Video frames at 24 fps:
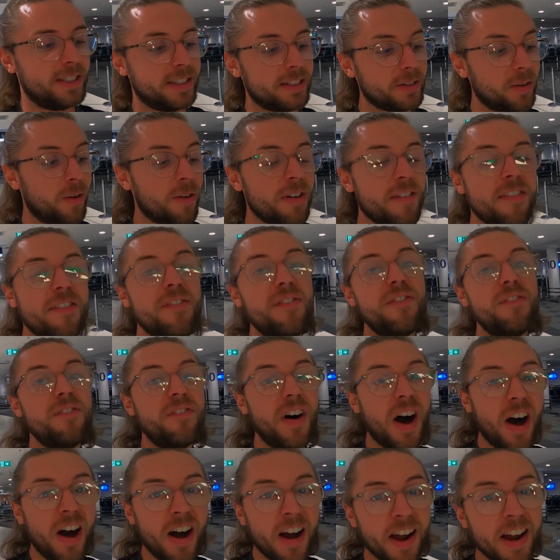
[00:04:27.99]
It's on
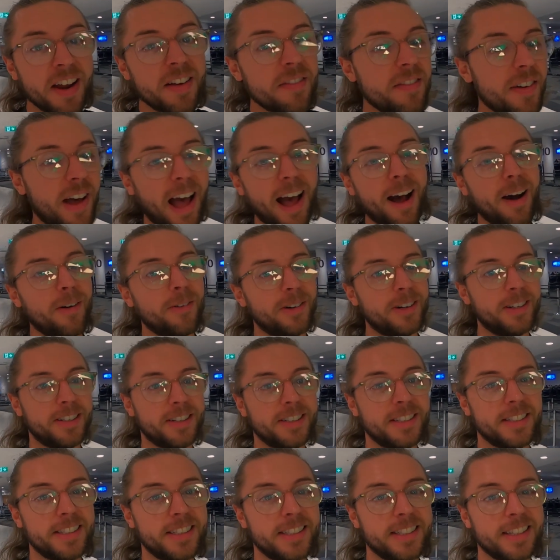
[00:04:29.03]
5
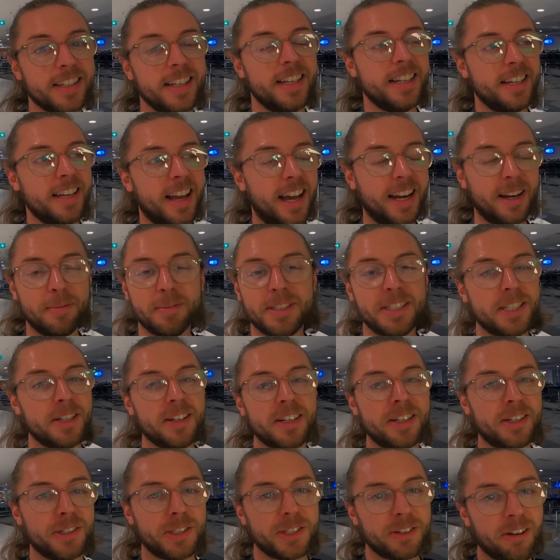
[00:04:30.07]
hours and I'm still
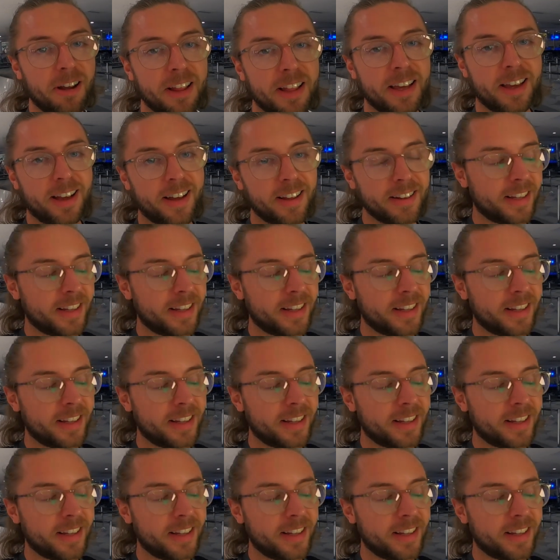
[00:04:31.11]
in Australia.